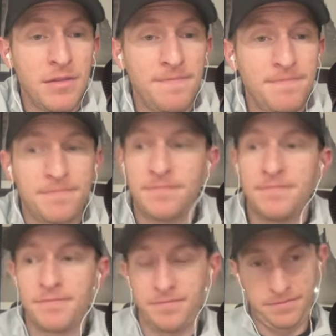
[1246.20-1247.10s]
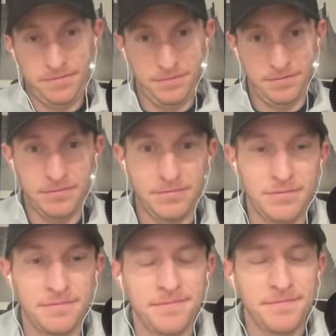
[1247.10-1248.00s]

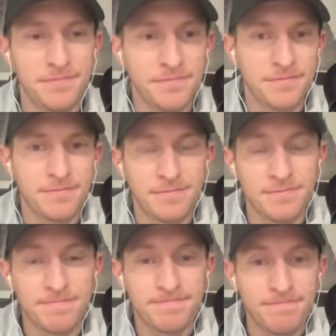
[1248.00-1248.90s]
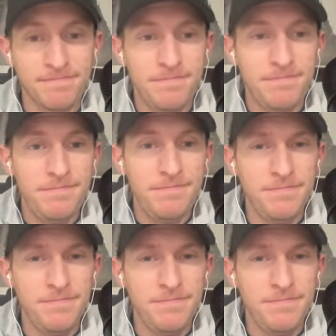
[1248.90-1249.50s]
(not speaking)